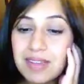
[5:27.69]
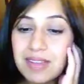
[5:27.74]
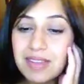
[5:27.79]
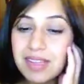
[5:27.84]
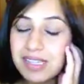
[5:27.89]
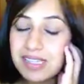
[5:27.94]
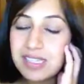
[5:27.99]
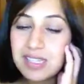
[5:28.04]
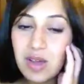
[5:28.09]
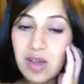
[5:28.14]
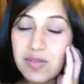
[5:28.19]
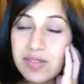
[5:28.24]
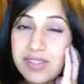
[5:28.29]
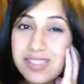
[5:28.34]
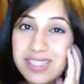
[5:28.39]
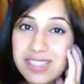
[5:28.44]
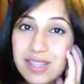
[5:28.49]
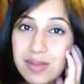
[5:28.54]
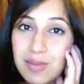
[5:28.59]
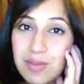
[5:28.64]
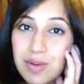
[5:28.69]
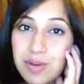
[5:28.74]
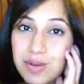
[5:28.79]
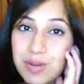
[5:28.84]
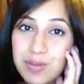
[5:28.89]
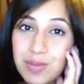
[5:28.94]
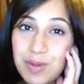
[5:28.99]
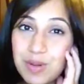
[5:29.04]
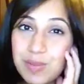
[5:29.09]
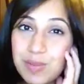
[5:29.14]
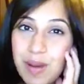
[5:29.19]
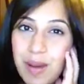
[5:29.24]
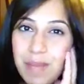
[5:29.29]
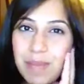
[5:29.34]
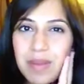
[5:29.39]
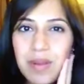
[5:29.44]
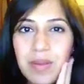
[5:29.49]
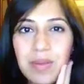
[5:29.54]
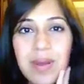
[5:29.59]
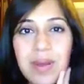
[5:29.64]
That's obviously the most
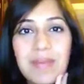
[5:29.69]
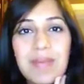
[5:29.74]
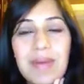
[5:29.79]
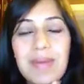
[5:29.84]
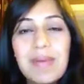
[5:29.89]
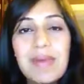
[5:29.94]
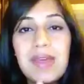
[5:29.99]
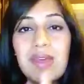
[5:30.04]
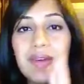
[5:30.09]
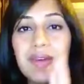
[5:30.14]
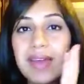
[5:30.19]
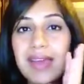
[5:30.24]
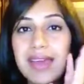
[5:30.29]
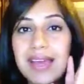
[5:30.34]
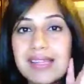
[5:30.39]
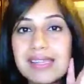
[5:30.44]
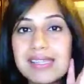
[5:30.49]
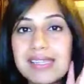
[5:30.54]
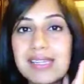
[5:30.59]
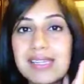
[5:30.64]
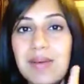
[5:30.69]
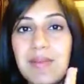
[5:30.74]
popular one. Maybe you can get